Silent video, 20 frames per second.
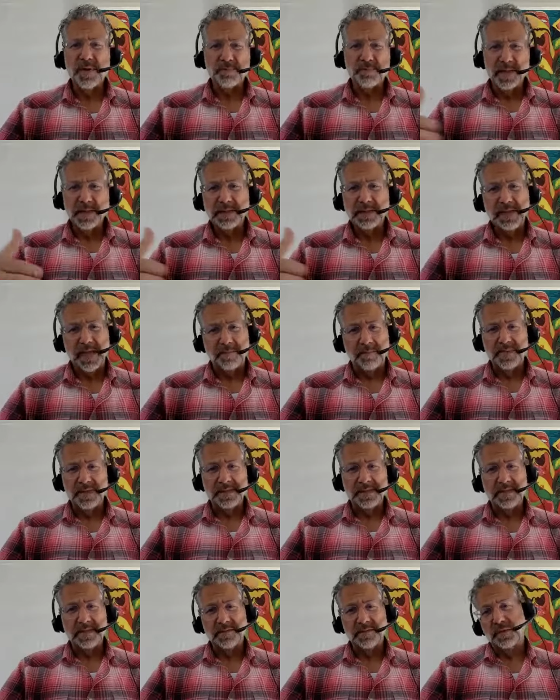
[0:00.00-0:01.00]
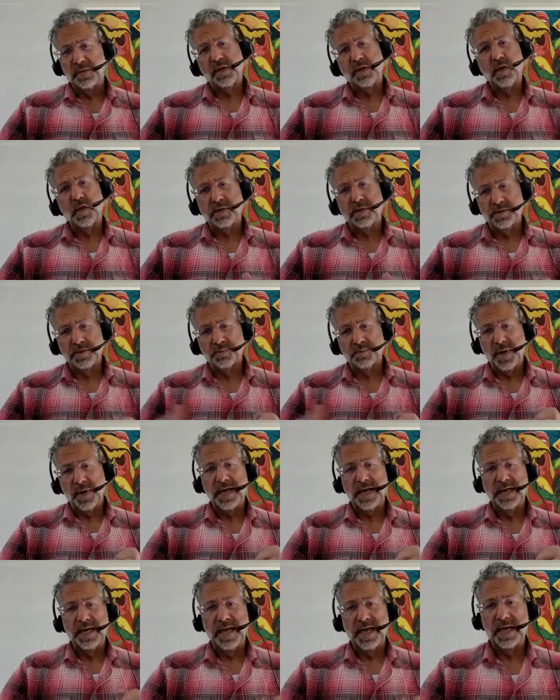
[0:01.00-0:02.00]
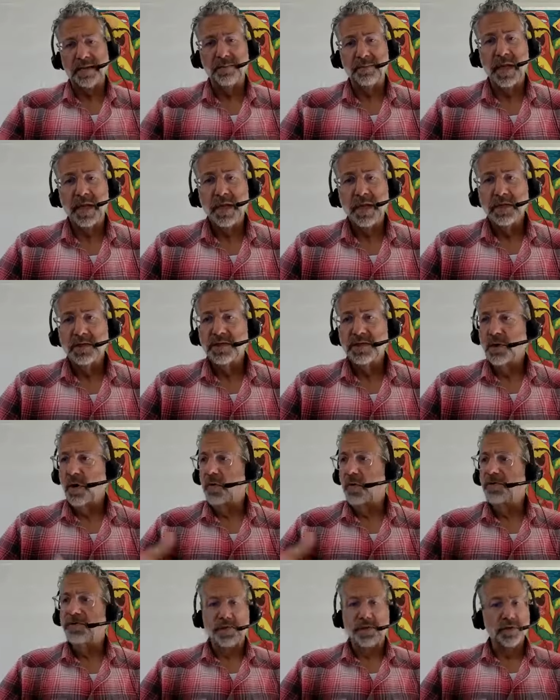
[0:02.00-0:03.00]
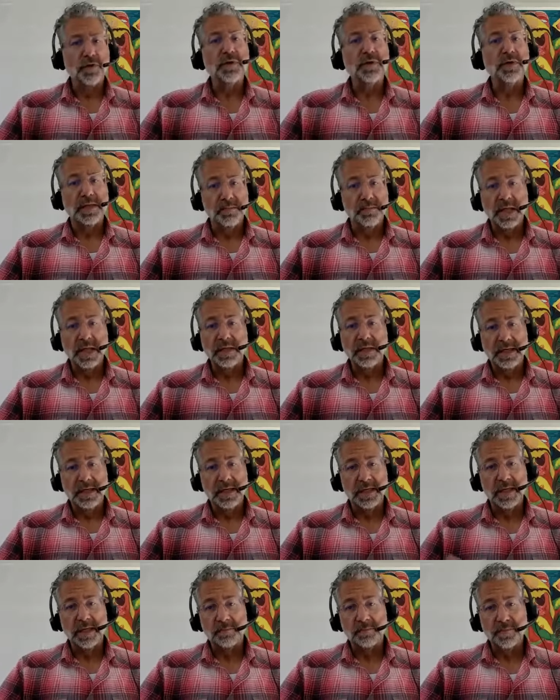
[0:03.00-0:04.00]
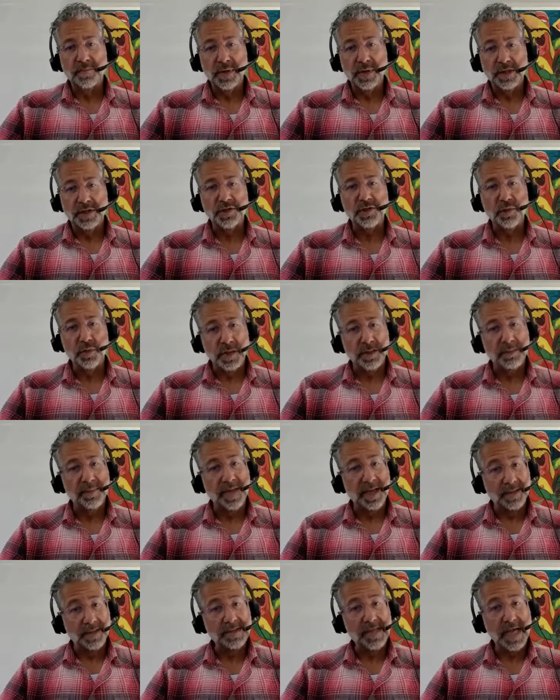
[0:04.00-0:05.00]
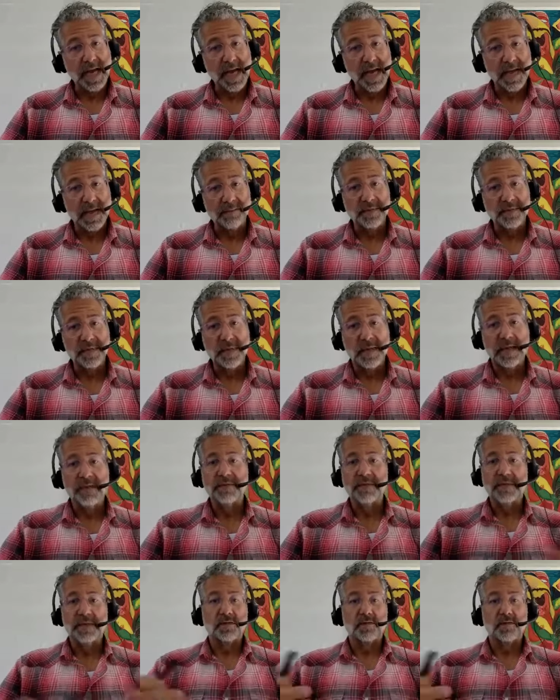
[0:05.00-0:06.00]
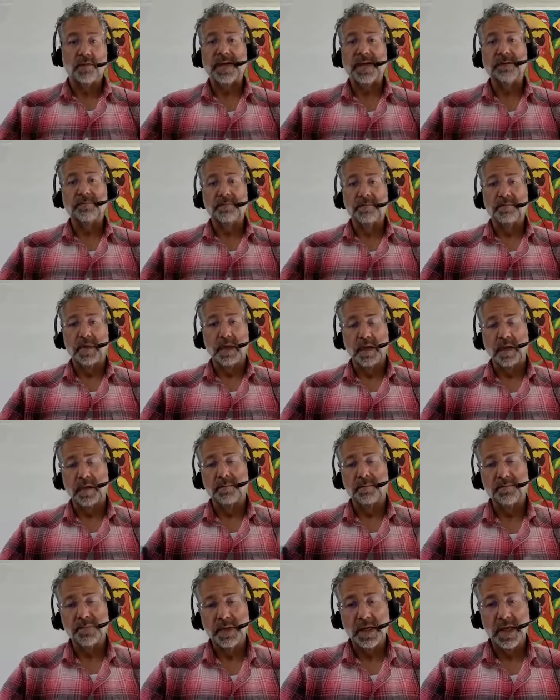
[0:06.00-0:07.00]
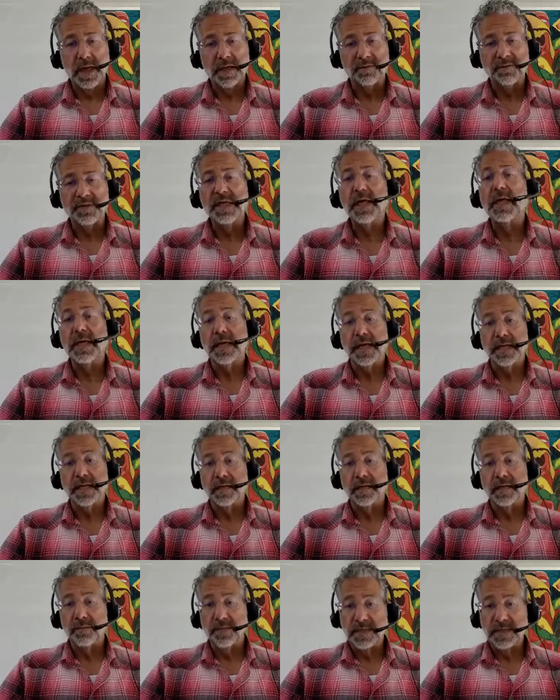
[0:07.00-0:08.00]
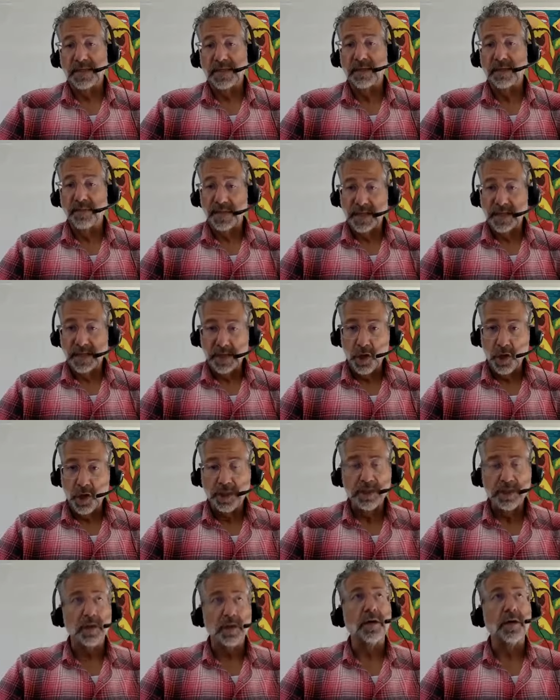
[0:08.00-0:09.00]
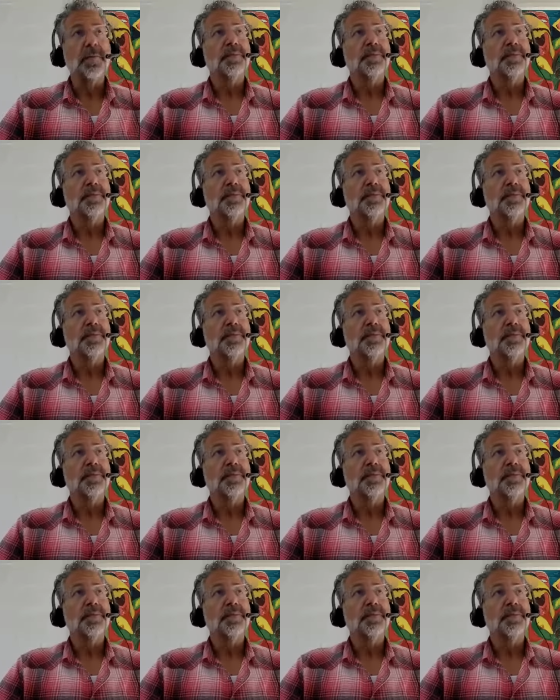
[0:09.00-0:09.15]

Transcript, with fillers: built that business with Gartner's brand name to over 30 million in a pretty short amount of time. So that was hmm. a great um, kind of tuck in that we did within Gartner.